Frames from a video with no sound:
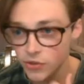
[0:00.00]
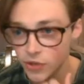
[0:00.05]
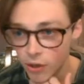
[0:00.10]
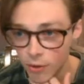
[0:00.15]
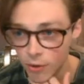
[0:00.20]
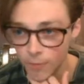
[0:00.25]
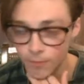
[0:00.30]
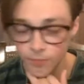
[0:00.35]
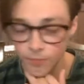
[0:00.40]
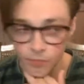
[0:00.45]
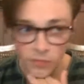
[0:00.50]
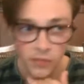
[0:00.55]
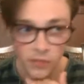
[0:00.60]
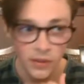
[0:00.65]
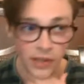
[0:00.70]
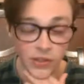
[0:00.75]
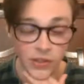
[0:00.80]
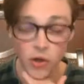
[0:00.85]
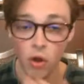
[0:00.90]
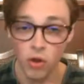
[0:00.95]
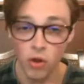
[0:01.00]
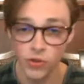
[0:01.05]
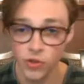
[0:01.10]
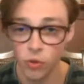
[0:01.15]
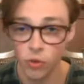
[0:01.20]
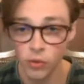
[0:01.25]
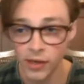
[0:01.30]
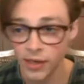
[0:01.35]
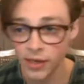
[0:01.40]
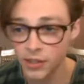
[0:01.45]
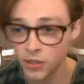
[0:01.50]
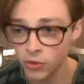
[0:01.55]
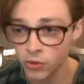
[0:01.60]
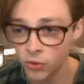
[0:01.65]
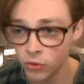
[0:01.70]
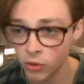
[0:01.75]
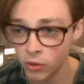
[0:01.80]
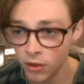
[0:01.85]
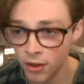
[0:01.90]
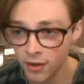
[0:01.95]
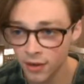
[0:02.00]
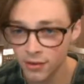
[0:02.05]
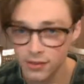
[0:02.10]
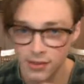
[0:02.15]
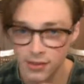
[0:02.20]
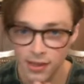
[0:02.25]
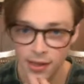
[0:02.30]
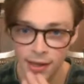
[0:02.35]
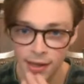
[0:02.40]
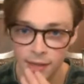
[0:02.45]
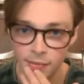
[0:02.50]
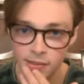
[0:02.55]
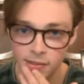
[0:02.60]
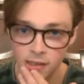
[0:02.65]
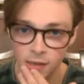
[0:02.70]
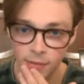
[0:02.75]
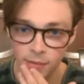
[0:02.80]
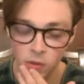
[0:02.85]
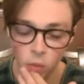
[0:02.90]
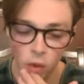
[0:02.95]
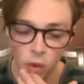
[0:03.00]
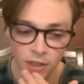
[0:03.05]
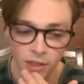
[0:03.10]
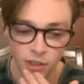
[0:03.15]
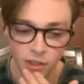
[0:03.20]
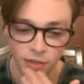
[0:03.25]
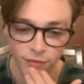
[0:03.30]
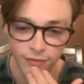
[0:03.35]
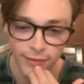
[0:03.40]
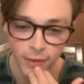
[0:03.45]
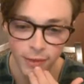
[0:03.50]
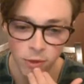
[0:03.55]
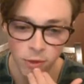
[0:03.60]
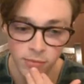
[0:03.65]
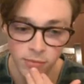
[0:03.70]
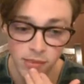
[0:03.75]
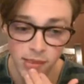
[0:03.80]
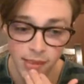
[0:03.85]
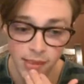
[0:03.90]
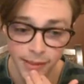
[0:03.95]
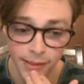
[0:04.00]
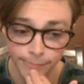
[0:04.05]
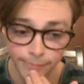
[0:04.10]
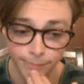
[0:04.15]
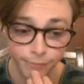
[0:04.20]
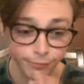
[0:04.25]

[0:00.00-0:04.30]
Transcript: So that's also what I do a lot of the time, is I'll be watching films that